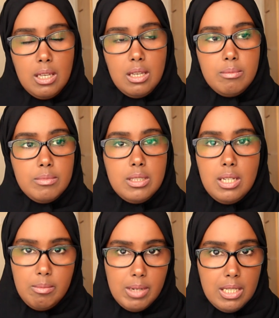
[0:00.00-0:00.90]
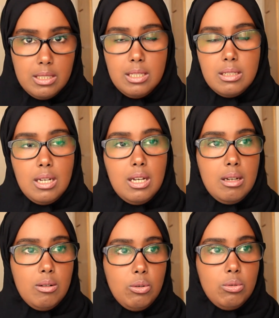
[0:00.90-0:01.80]
um, team leading,
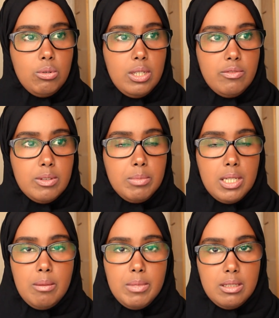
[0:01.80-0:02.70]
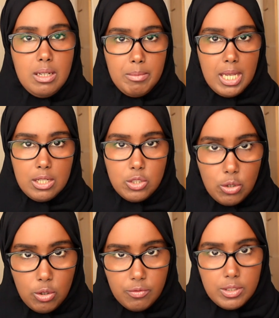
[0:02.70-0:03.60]
uh, or even becoming a
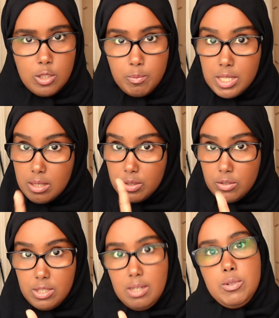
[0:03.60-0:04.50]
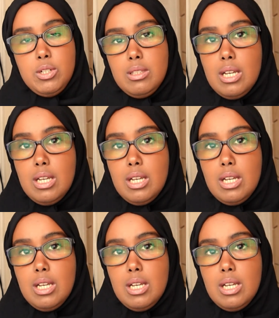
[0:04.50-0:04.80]
manager of the specimen reception.